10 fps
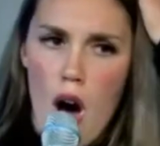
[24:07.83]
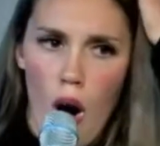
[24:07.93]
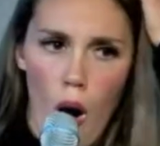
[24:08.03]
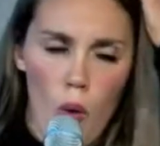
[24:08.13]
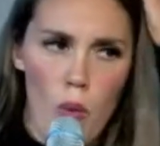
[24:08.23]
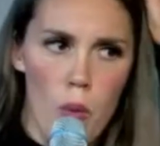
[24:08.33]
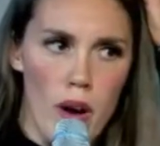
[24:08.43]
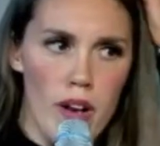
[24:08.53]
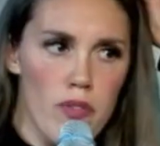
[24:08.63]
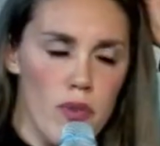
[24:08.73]
oh, well, what
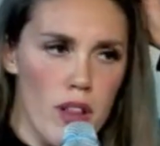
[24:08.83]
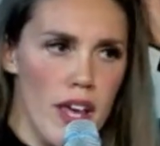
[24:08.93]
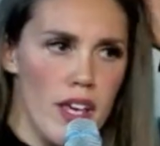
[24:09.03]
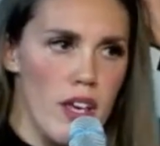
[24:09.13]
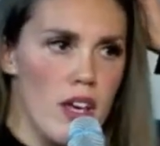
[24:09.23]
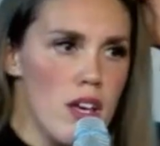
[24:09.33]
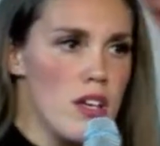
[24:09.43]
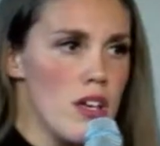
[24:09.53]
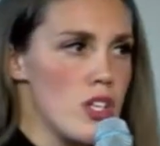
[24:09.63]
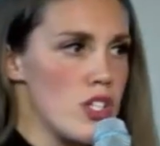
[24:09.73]
if we
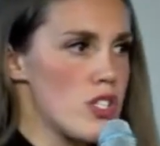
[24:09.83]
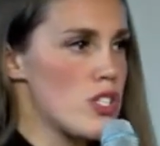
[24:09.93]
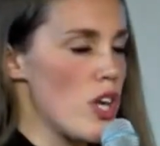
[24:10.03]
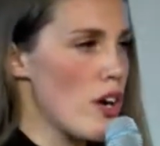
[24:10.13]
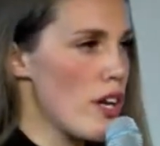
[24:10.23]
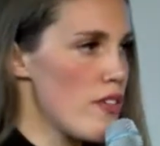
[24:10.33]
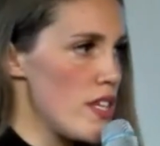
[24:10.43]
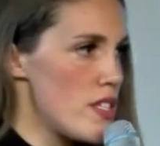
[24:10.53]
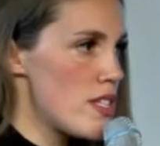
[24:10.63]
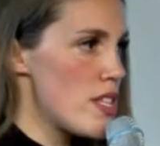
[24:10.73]
started
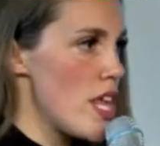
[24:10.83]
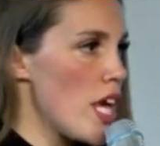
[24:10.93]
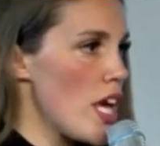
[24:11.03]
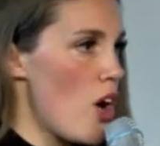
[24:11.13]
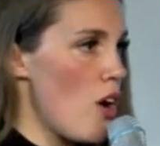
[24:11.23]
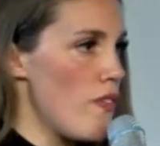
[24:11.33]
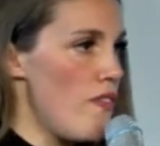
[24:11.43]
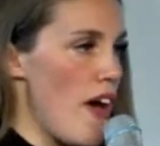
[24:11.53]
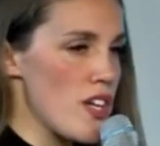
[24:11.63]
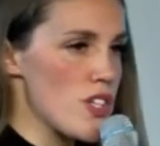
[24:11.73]
this thing called
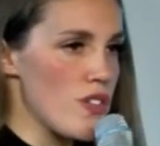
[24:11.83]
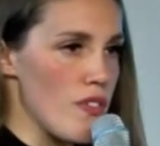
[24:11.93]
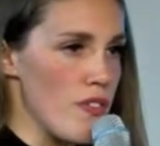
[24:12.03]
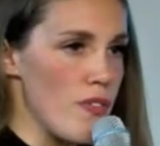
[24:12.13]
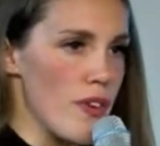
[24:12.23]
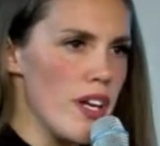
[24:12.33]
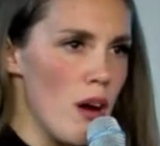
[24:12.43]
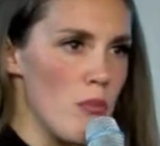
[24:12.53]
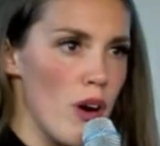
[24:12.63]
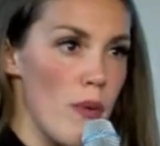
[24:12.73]
Fashion for
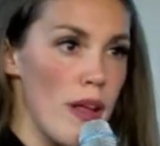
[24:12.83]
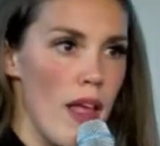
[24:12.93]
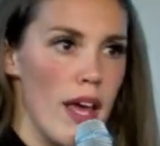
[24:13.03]
Freedom, where we